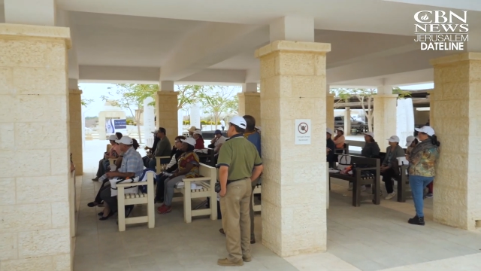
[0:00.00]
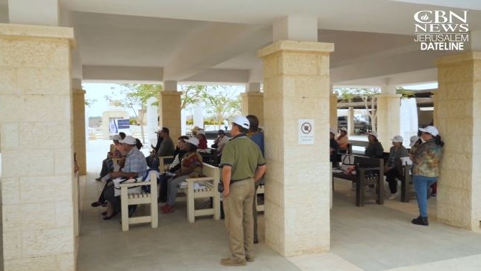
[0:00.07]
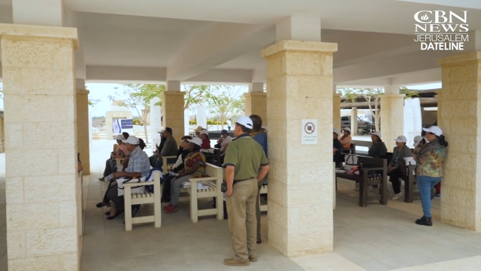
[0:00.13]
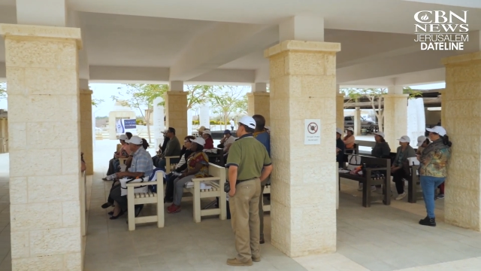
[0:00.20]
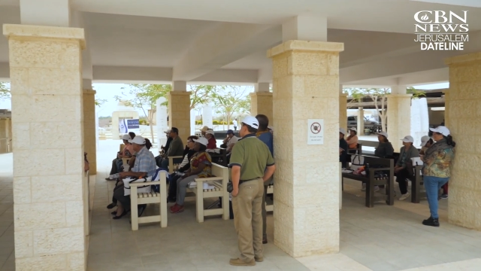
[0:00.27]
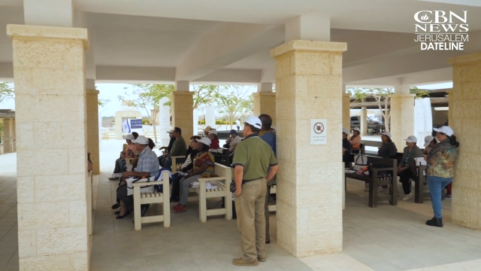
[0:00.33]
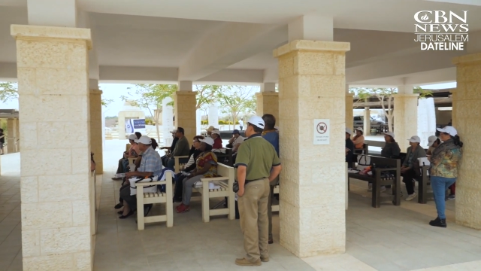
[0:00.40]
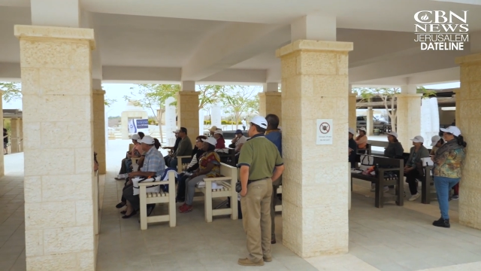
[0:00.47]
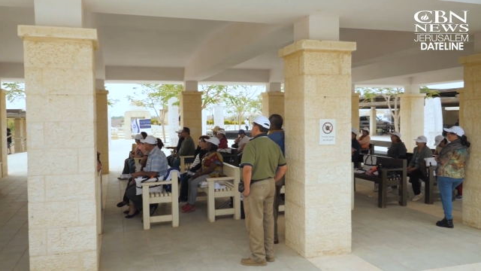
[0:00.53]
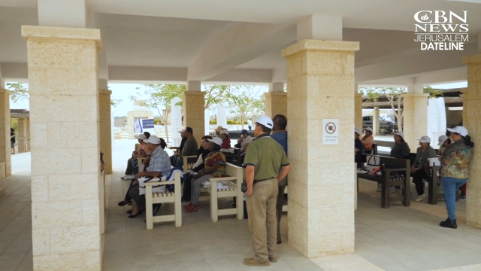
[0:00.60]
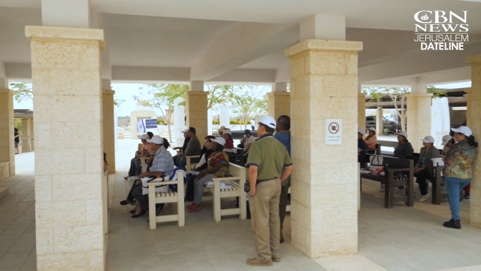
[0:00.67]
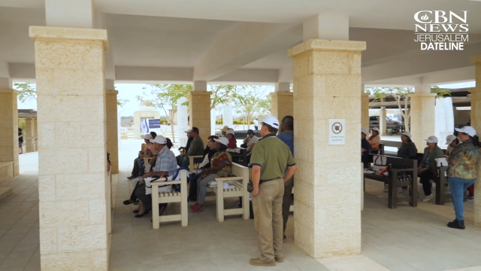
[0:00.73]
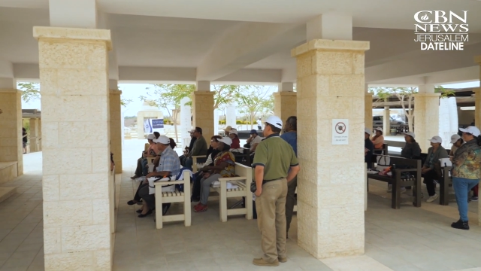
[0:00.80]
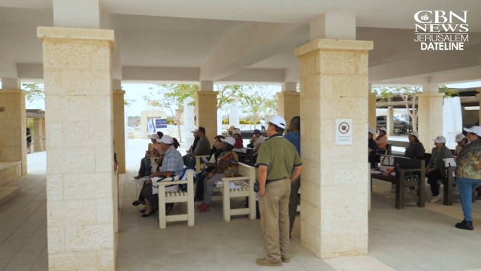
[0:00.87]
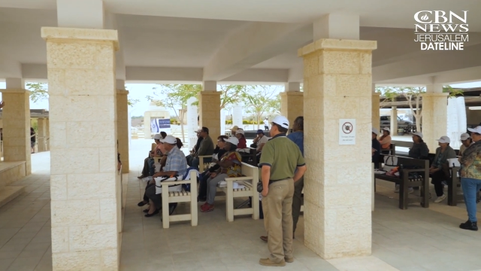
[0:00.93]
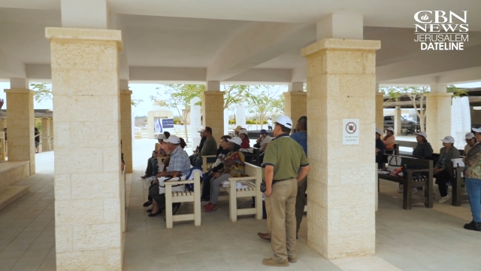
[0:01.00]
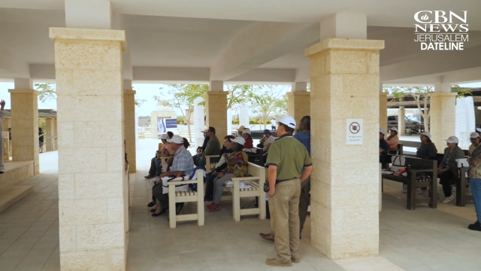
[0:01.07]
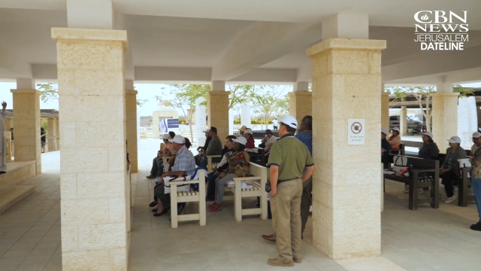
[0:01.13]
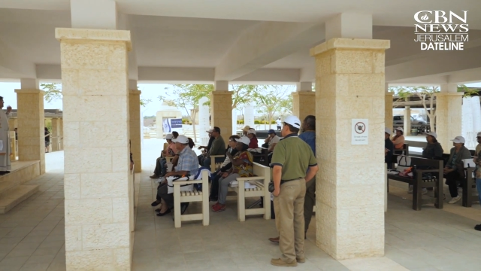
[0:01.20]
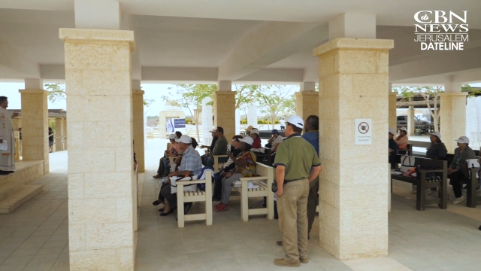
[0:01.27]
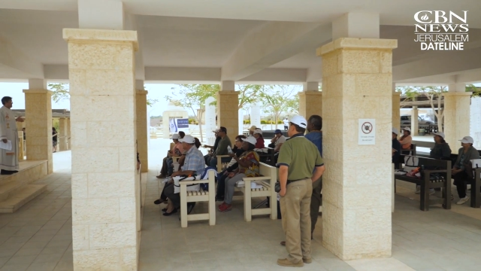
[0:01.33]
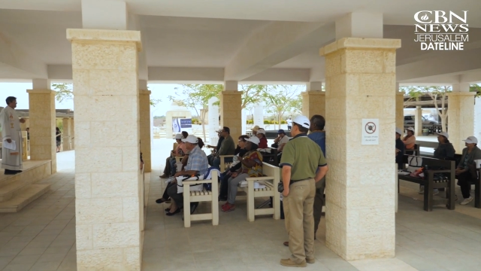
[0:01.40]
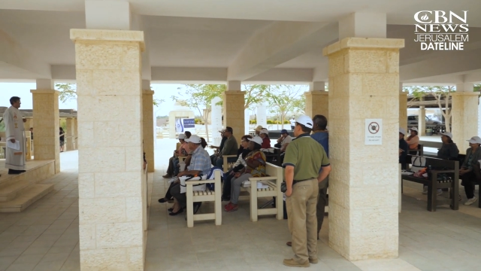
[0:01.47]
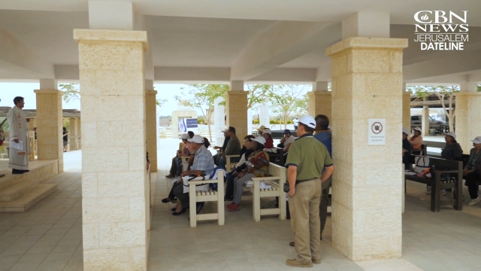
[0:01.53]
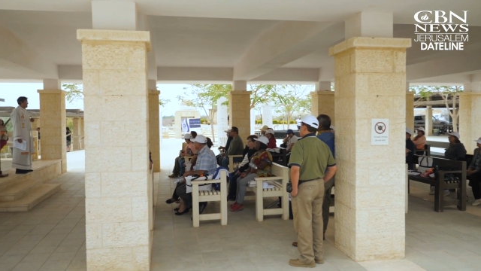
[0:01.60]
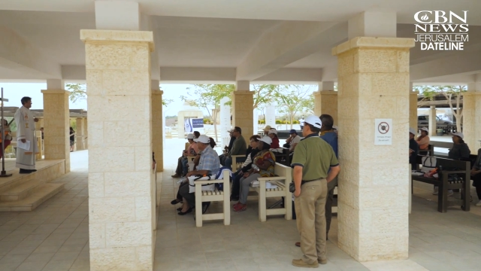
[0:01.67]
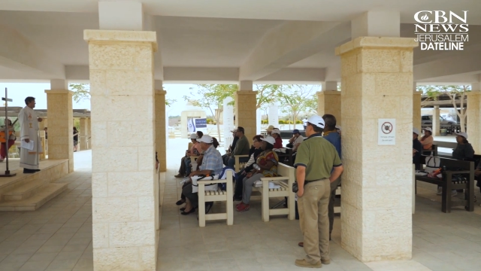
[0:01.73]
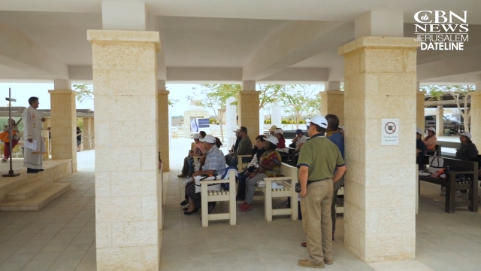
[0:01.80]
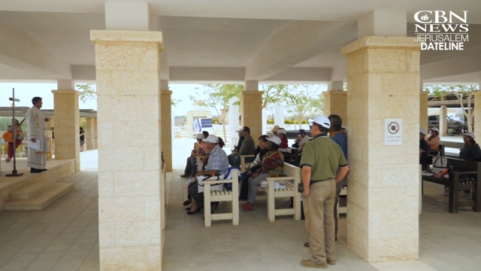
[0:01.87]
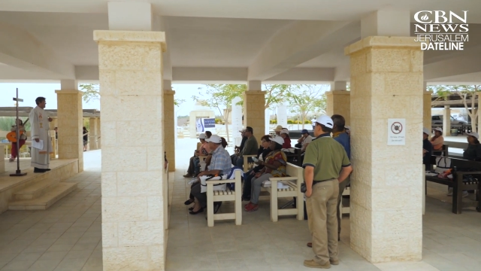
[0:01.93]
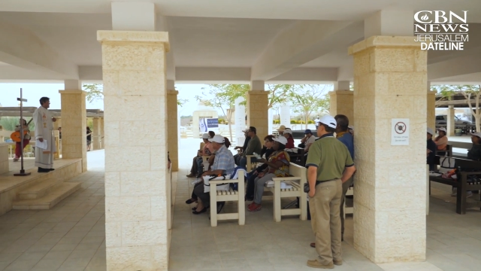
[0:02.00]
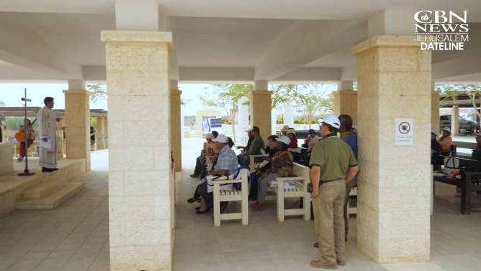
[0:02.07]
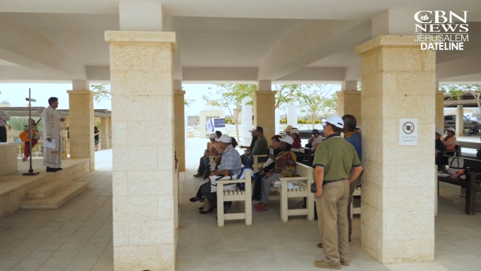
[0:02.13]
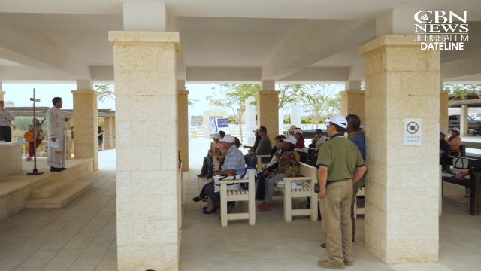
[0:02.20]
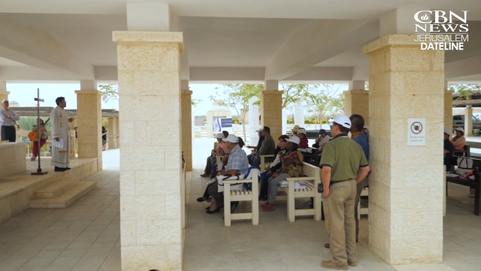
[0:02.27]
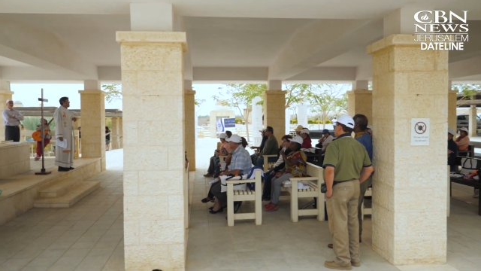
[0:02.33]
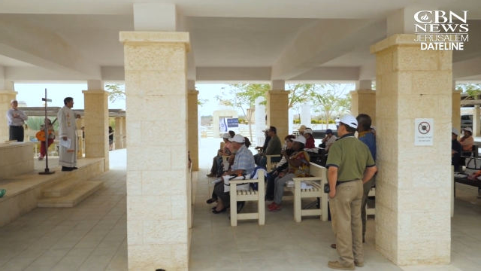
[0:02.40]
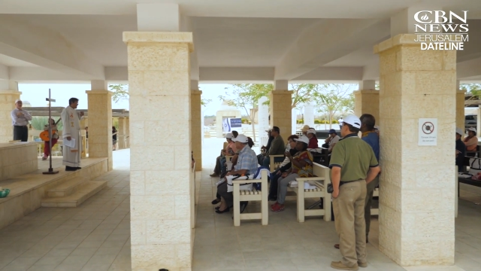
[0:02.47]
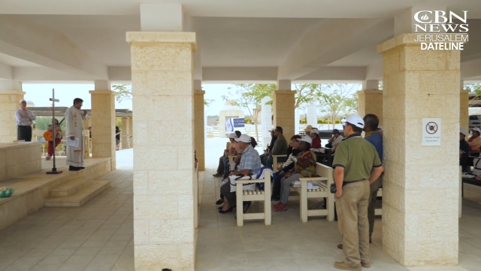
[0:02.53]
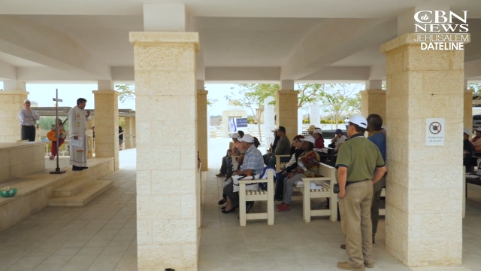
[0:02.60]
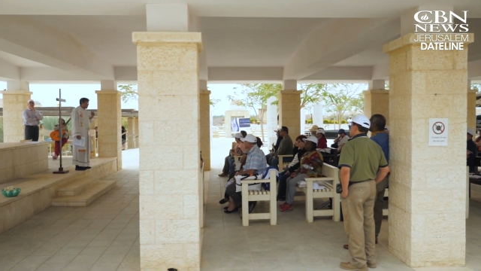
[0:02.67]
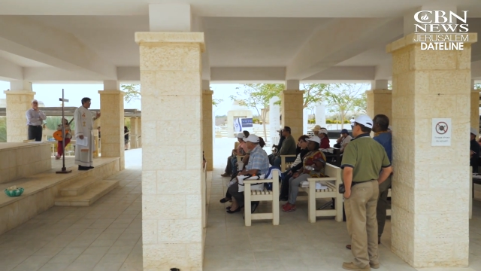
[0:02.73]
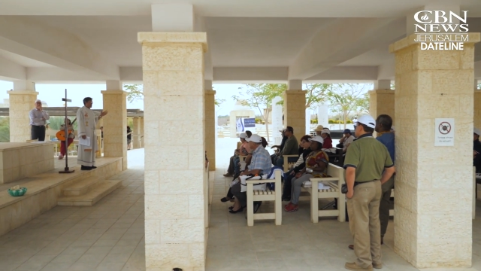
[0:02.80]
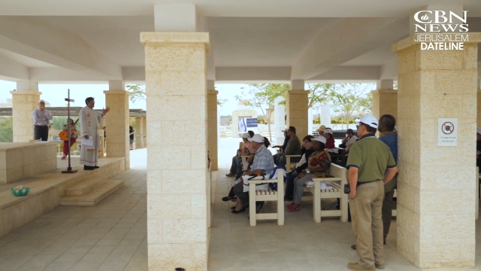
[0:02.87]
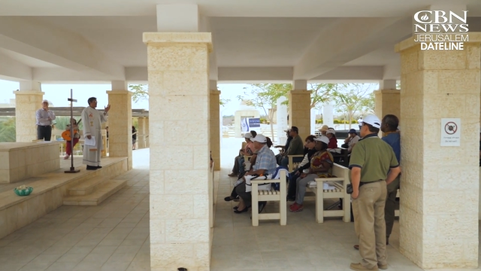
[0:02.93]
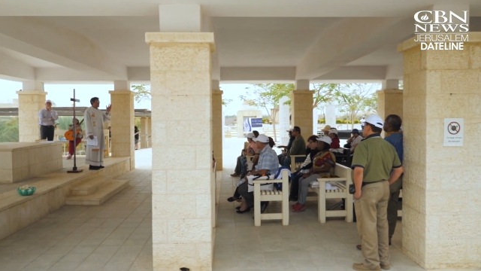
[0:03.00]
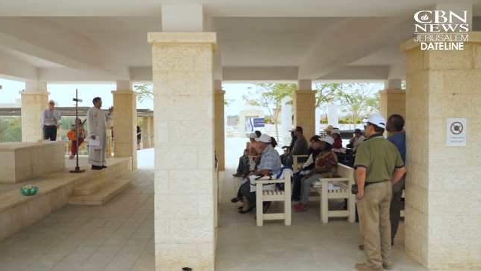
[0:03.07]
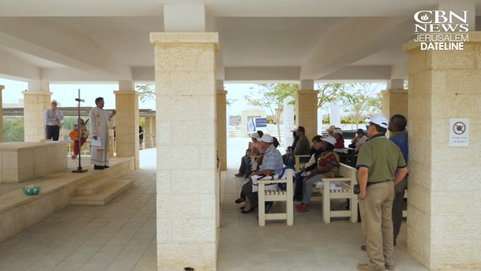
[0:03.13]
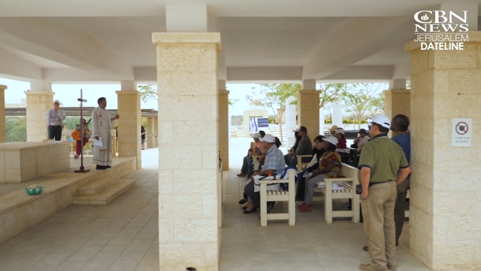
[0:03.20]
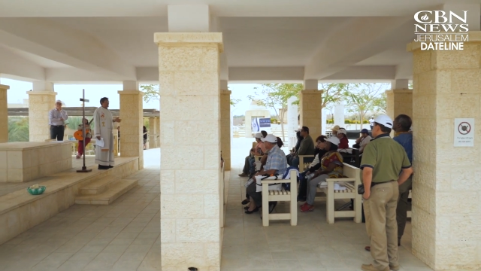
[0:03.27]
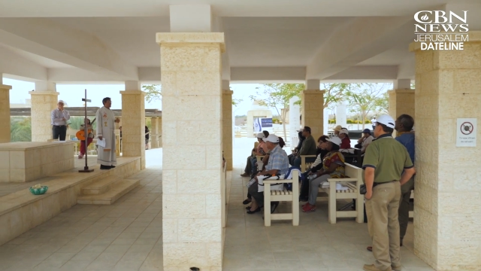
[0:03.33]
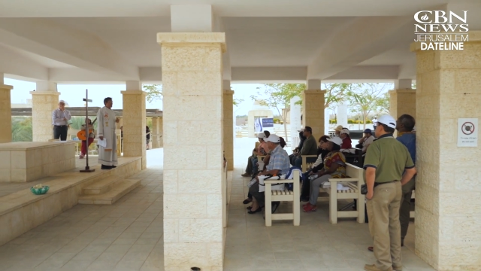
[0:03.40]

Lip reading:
(no speaker visible)